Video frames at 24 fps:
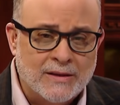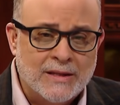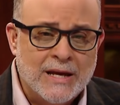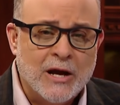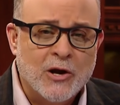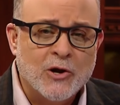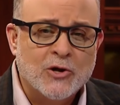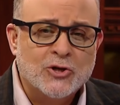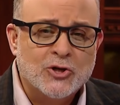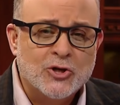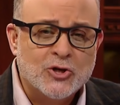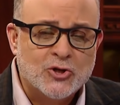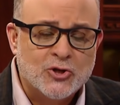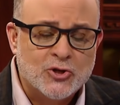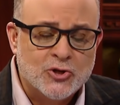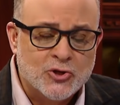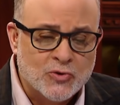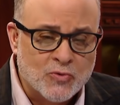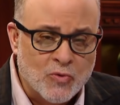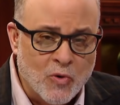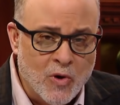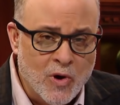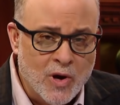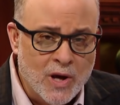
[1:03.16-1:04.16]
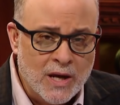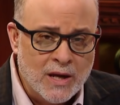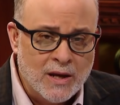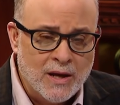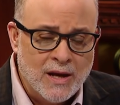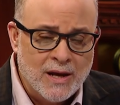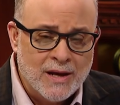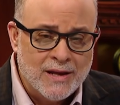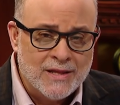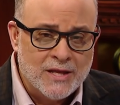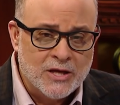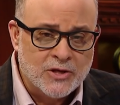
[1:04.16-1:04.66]
They are
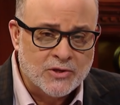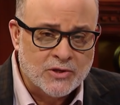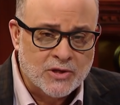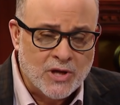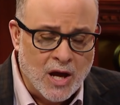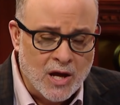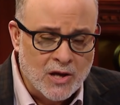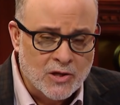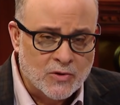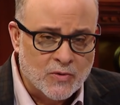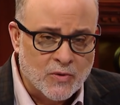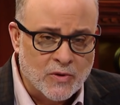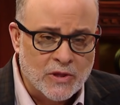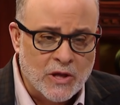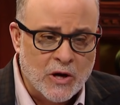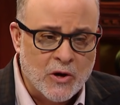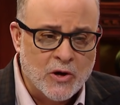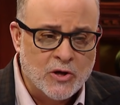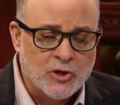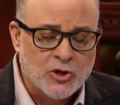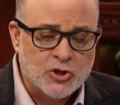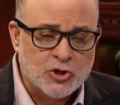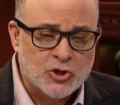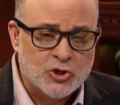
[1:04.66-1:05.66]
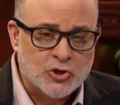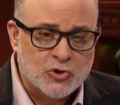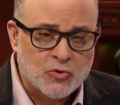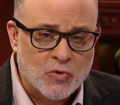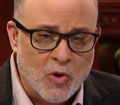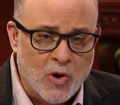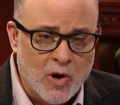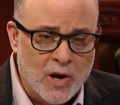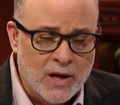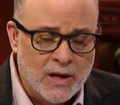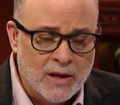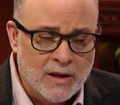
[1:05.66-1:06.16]
destroying this country. They are
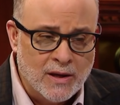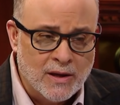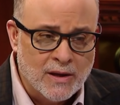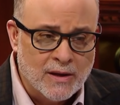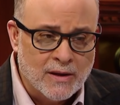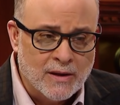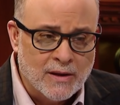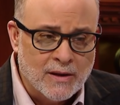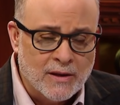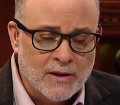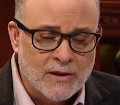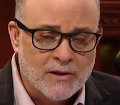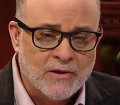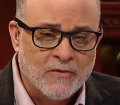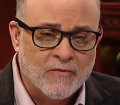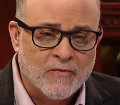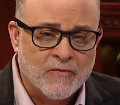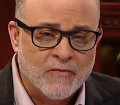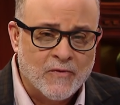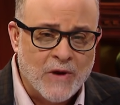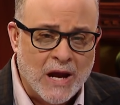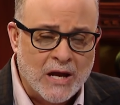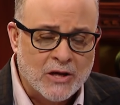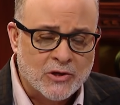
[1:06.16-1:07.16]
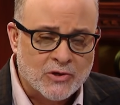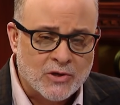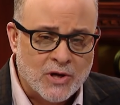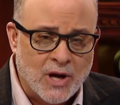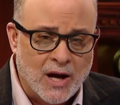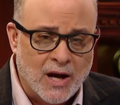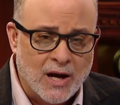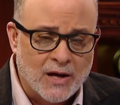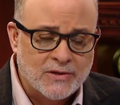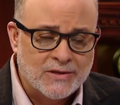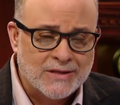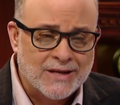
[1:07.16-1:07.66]
destroying the
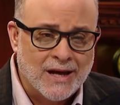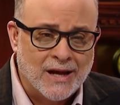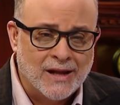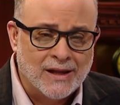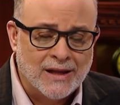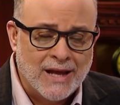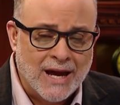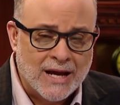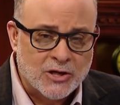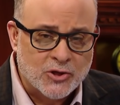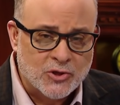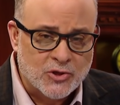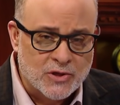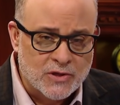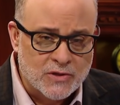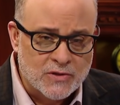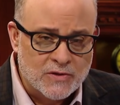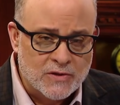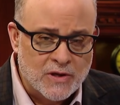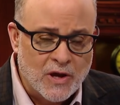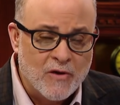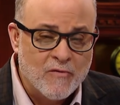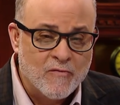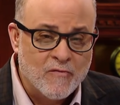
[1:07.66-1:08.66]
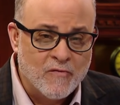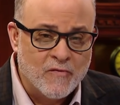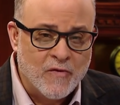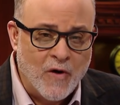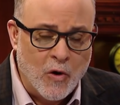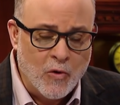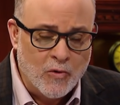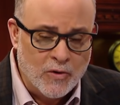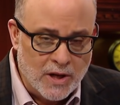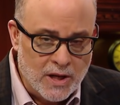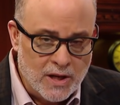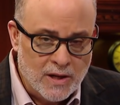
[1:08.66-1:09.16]
franchise, elections,
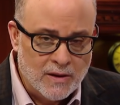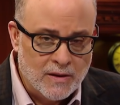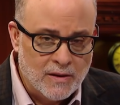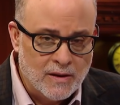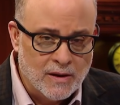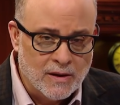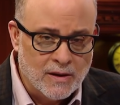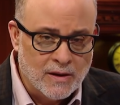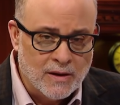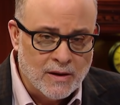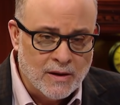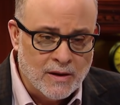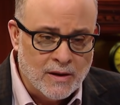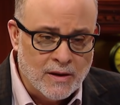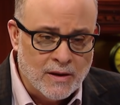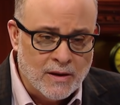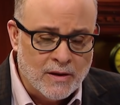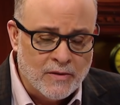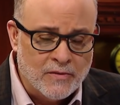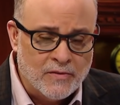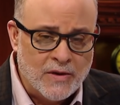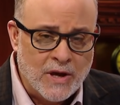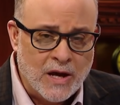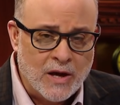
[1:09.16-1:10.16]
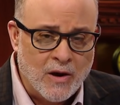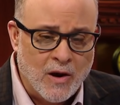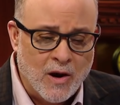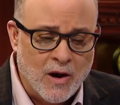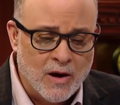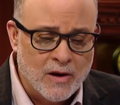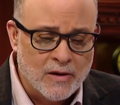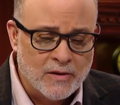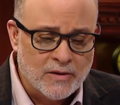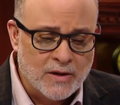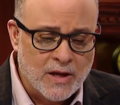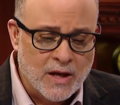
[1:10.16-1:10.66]
voting. They
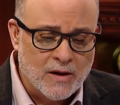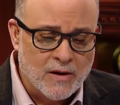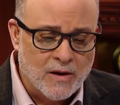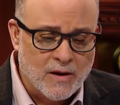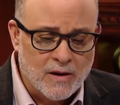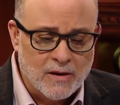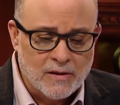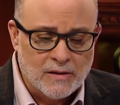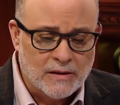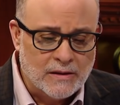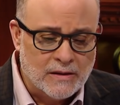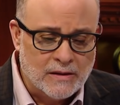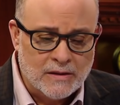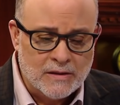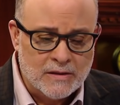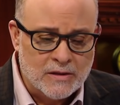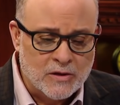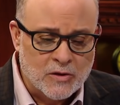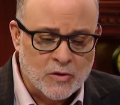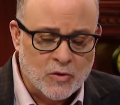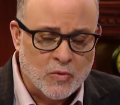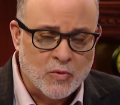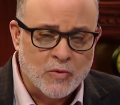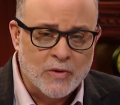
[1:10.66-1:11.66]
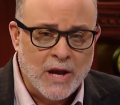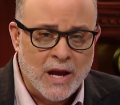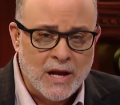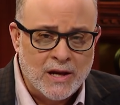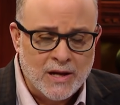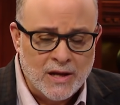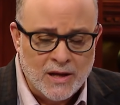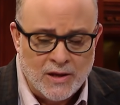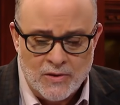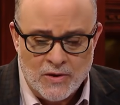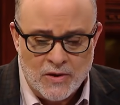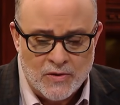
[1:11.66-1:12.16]
are
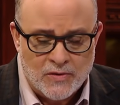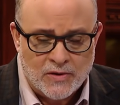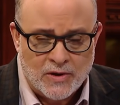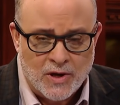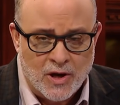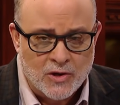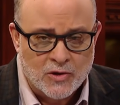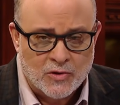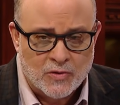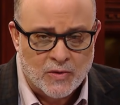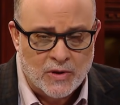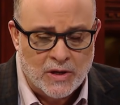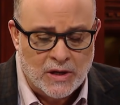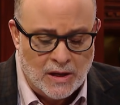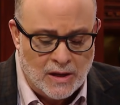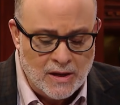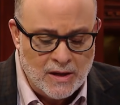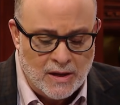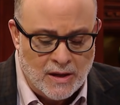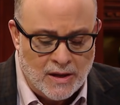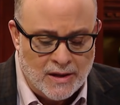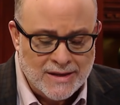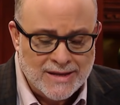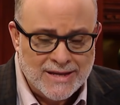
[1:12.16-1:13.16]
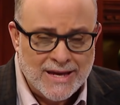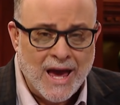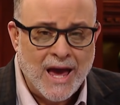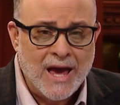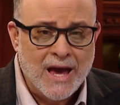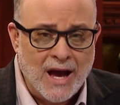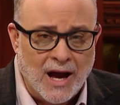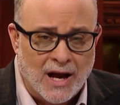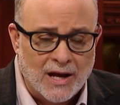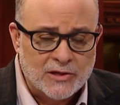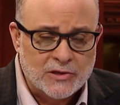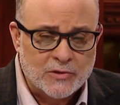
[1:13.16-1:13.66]
creating in this country
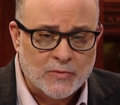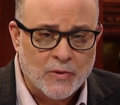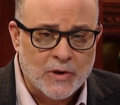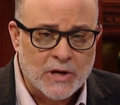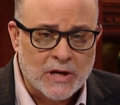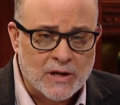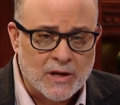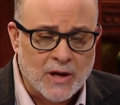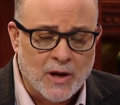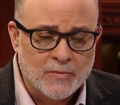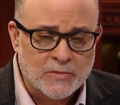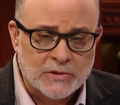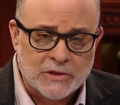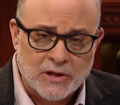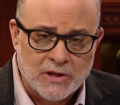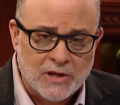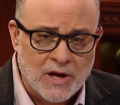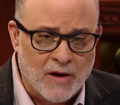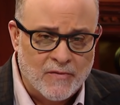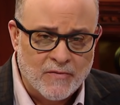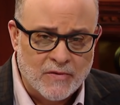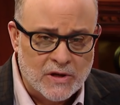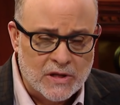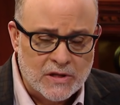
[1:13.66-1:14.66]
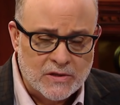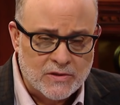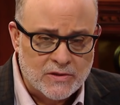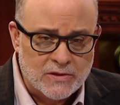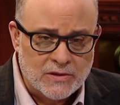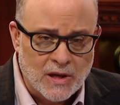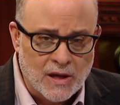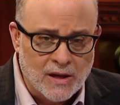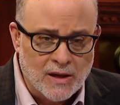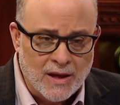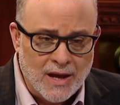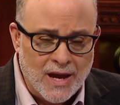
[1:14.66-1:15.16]
chaos when it comes to
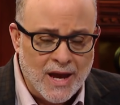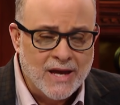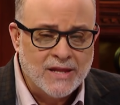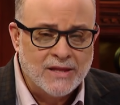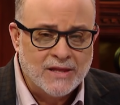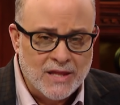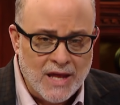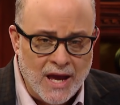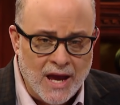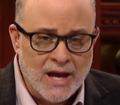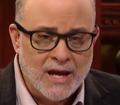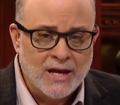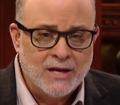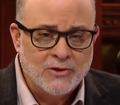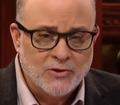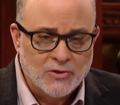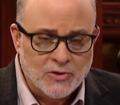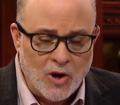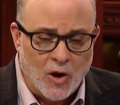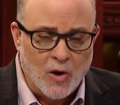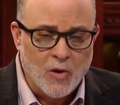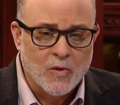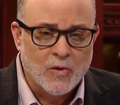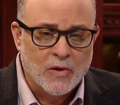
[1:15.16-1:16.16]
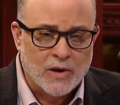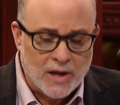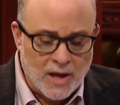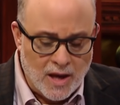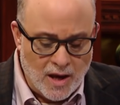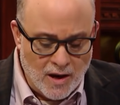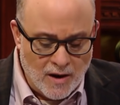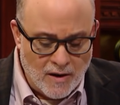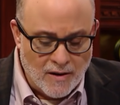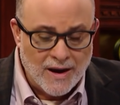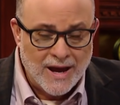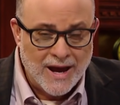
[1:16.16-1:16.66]
governance. And they don't
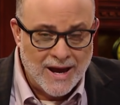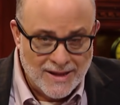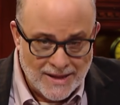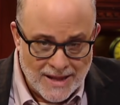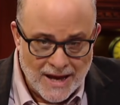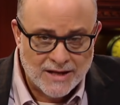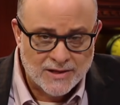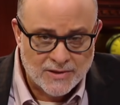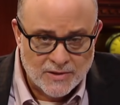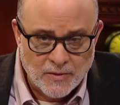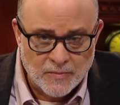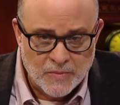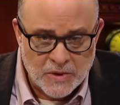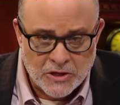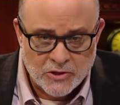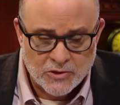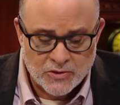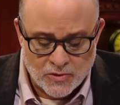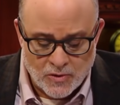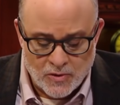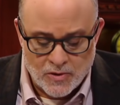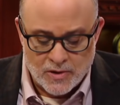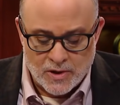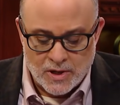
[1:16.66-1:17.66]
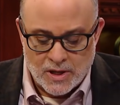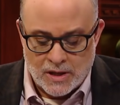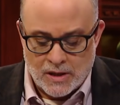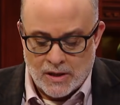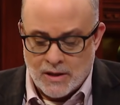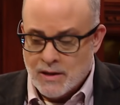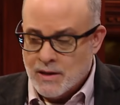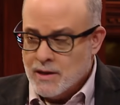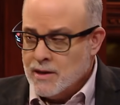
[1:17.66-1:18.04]
care. And that's the big story.